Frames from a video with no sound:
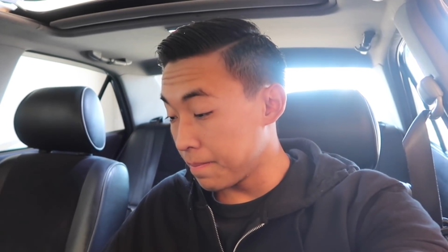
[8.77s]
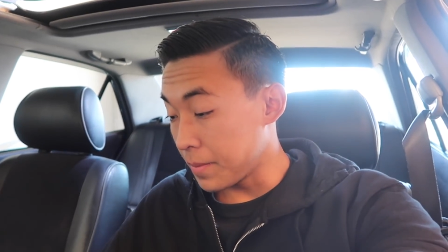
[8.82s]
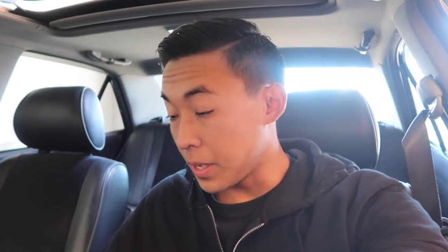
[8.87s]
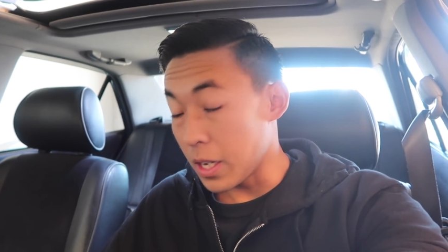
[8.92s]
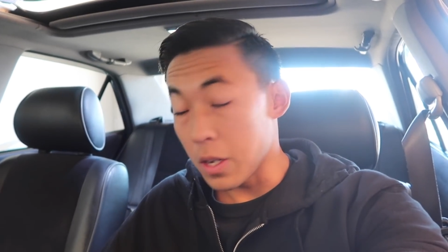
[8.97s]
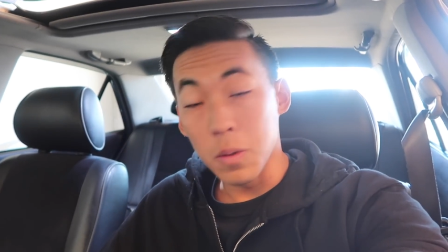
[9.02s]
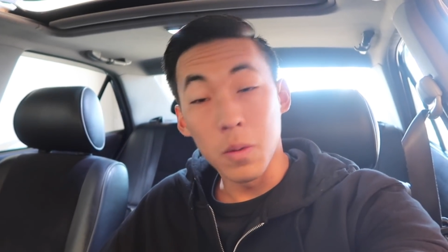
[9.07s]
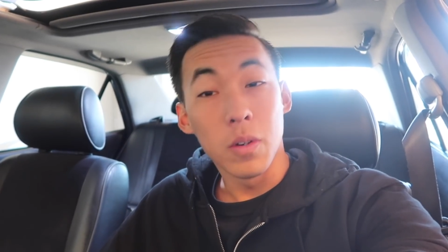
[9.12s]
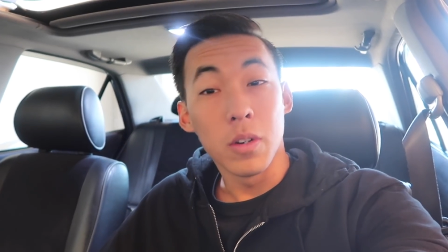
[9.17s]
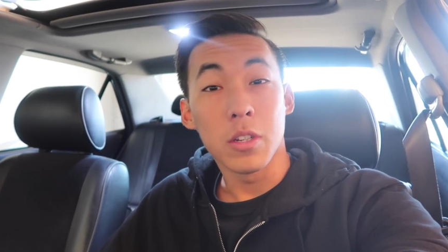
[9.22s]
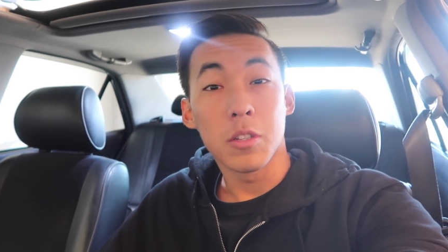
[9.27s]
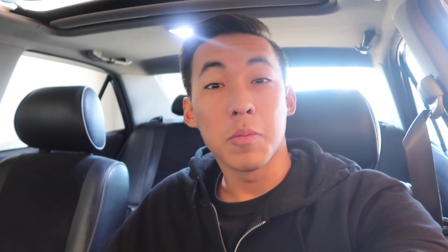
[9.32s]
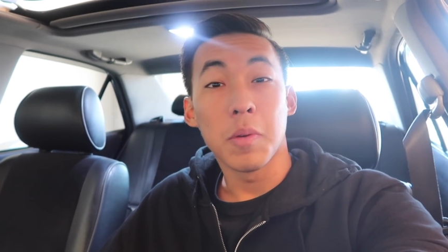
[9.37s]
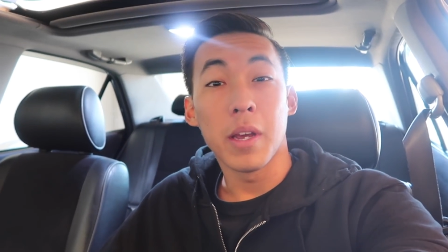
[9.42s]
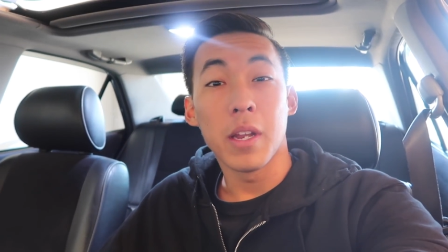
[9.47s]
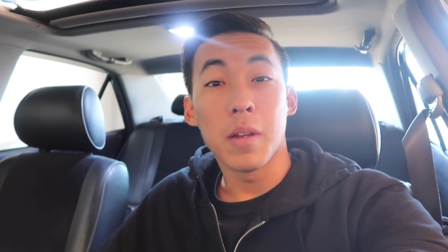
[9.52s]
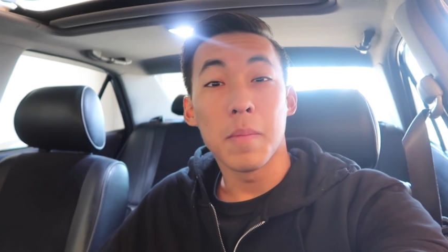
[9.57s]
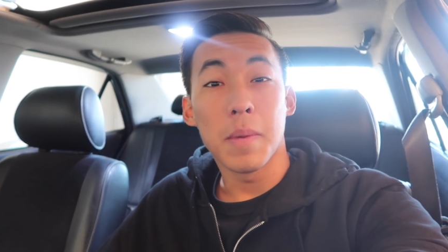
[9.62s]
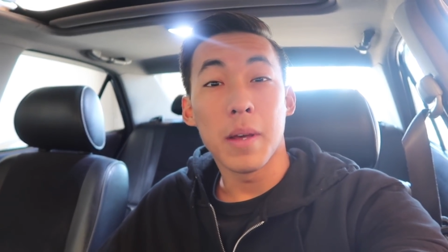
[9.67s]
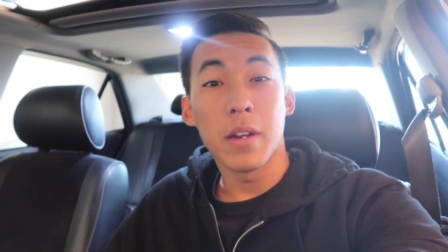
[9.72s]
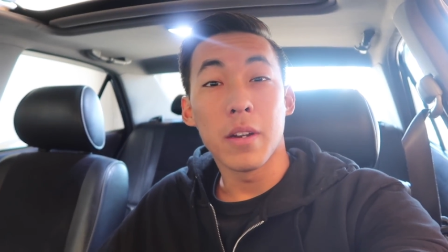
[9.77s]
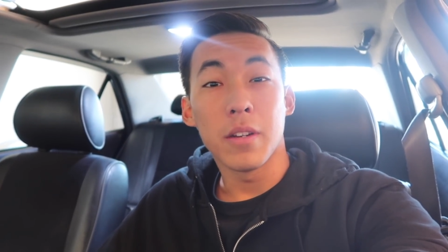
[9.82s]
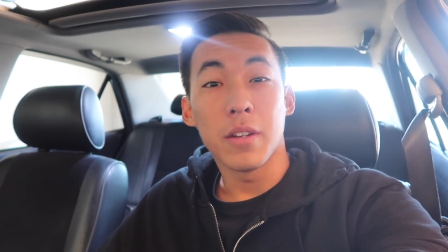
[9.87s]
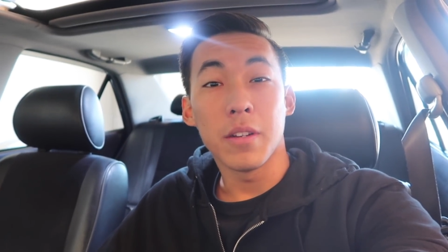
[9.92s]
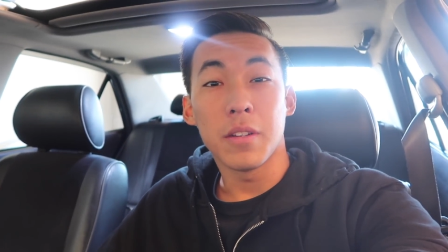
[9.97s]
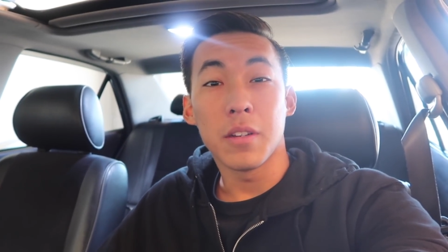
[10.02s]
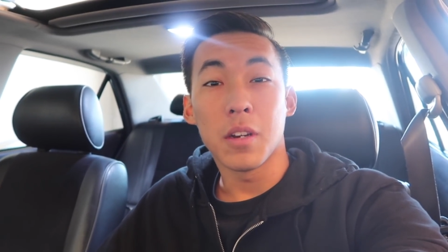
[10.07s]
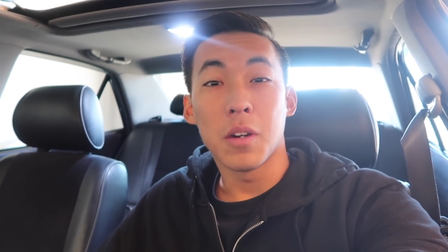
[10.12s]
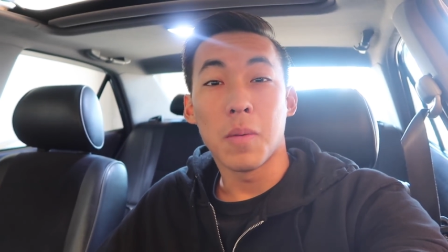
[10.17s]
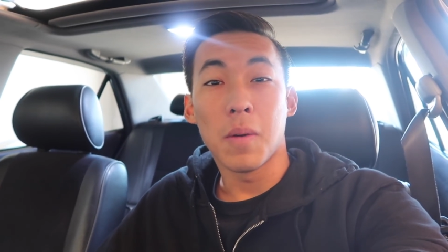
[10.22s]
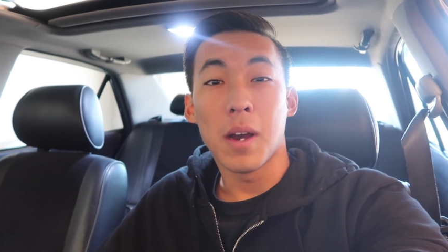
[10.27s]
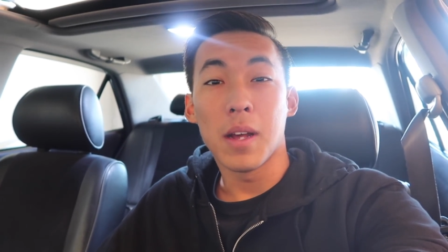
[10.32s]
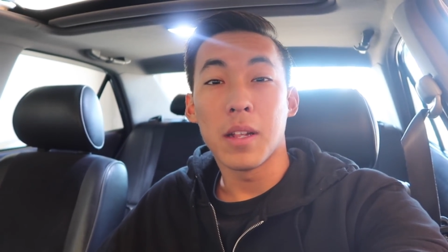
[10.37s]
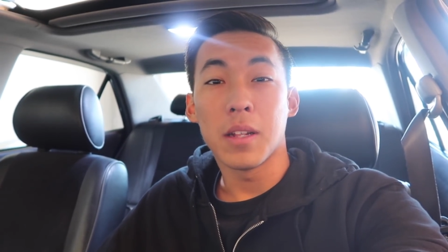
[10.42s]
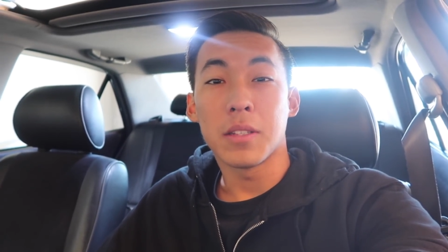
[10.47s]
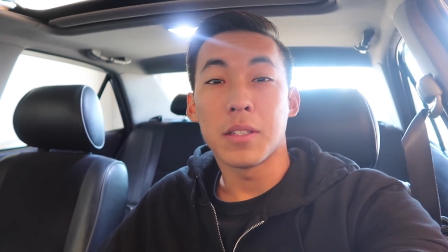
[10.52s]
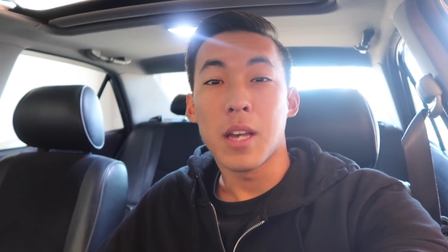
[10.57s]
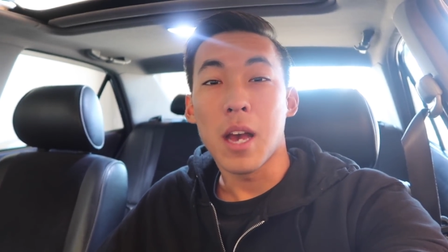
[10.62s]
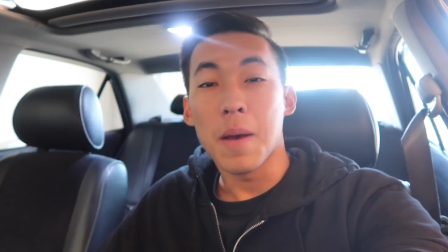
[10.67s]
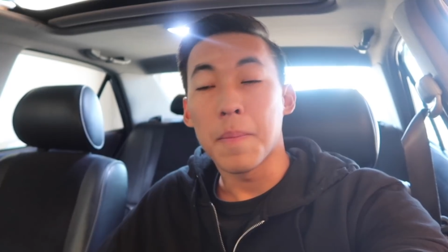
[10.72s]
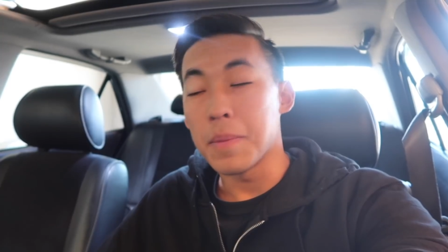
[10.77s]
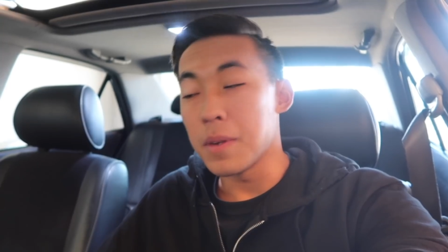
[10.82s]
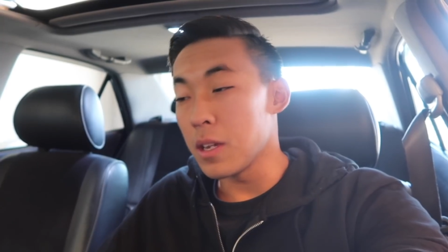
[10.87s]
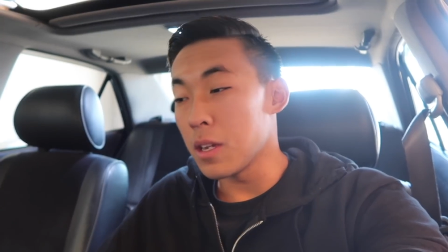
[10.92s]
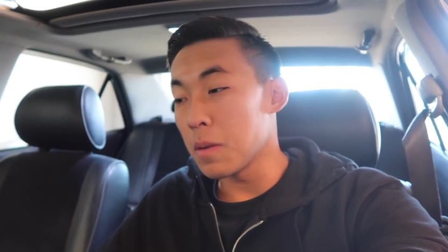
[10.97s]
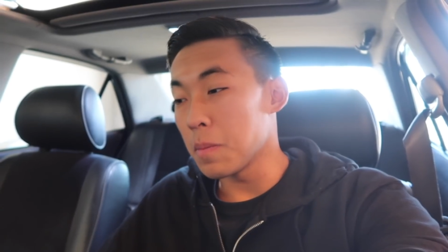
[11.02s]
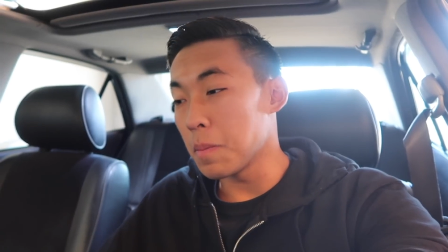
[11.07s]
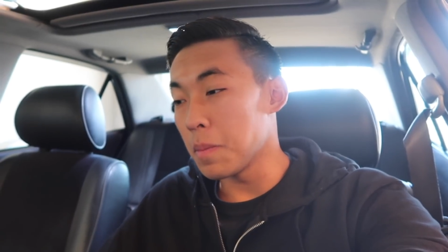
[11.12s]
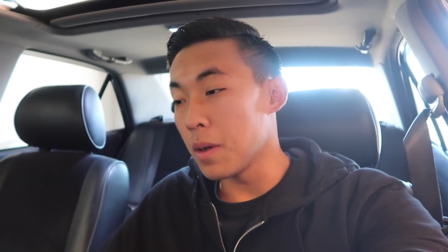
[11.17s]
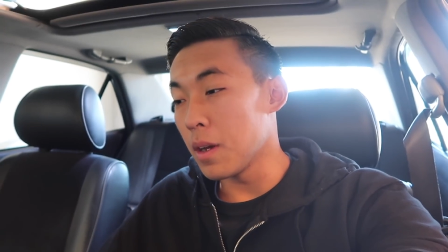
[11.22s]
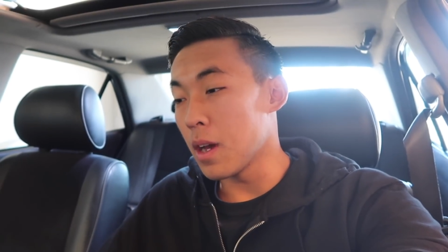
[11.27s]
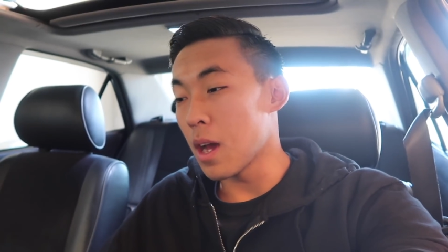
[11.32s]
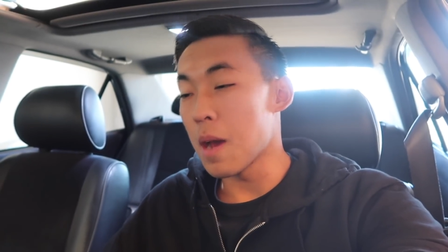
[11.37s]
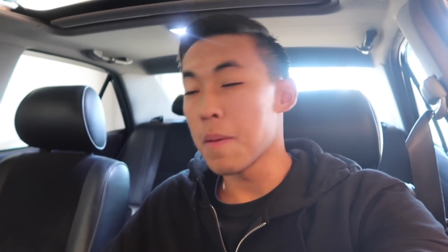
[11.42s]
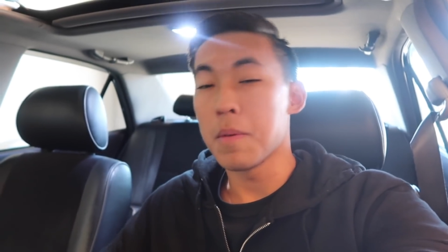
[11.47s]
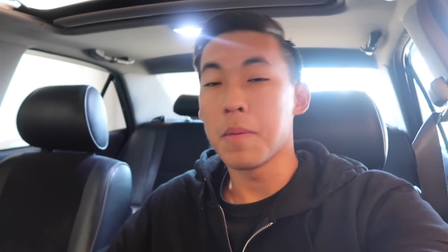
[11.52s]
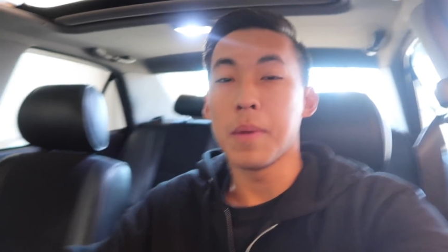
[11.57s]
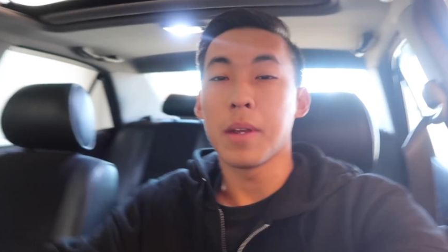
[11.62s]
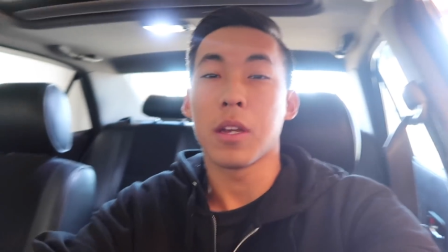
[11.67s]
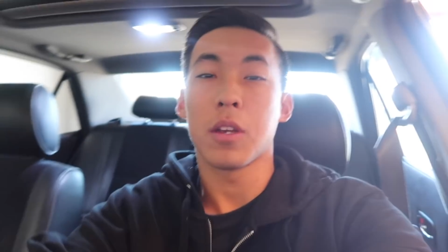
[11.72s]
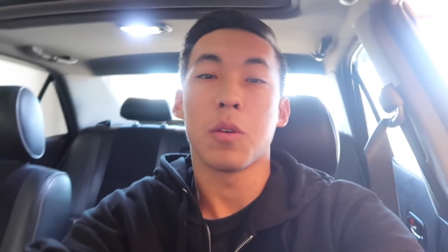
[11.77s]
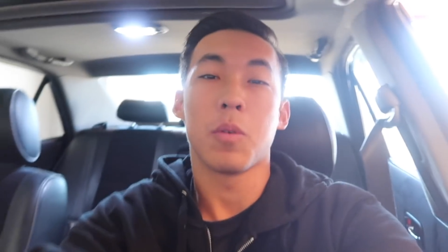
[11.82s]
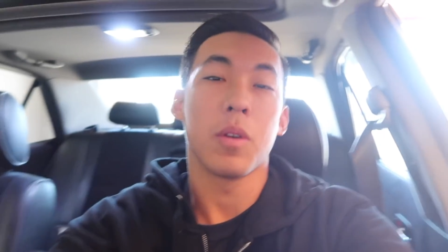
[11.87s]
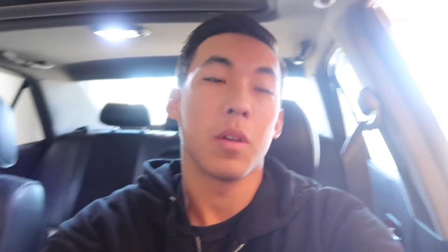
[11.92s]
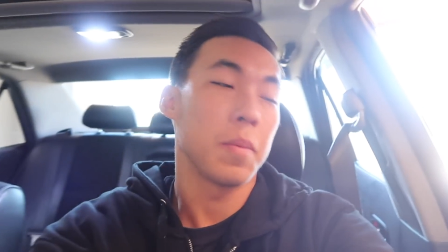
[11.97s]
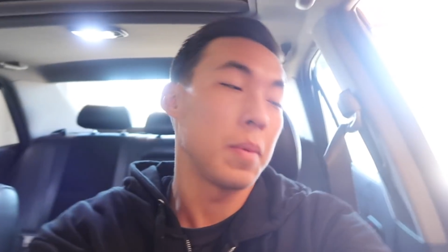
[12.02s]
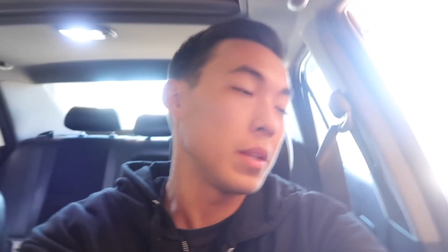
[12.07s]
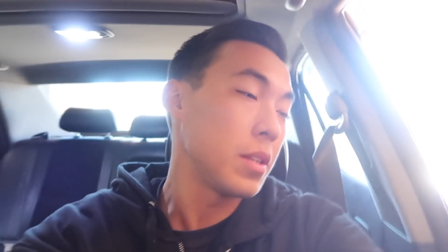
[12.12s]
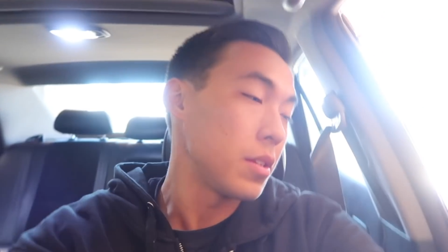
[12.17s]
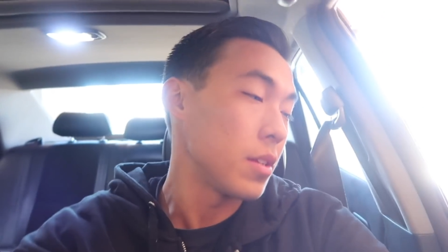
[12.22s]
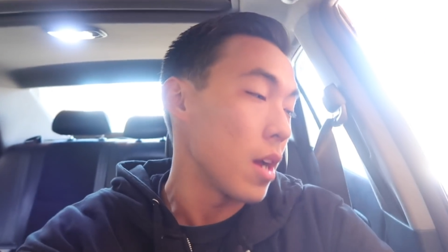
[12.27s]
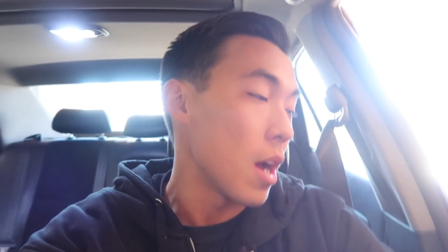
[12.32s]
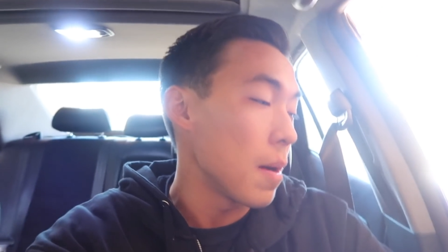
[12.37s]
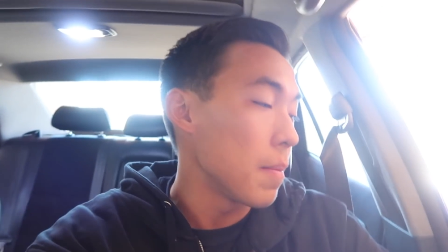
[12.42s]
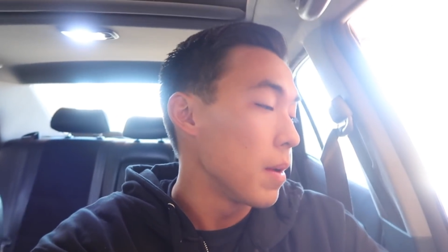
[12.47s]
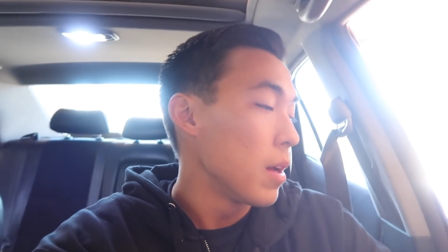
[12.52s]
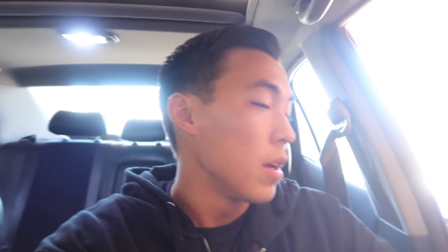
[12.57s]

He will explain in better detail why that's happening, but I'm gonna make a quick pit stop.